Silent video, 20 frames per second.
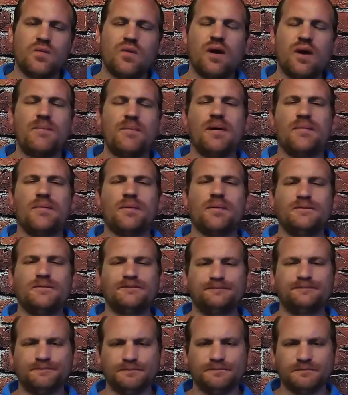White pepper.
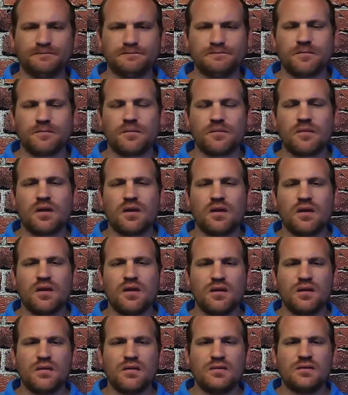
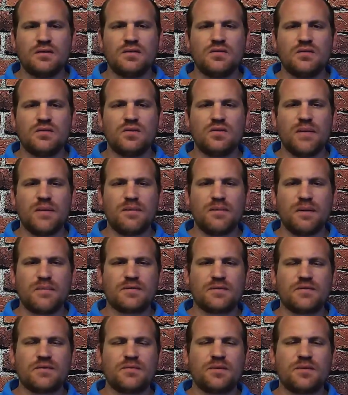A little white
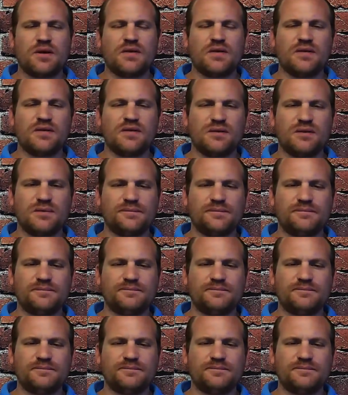pepper spice.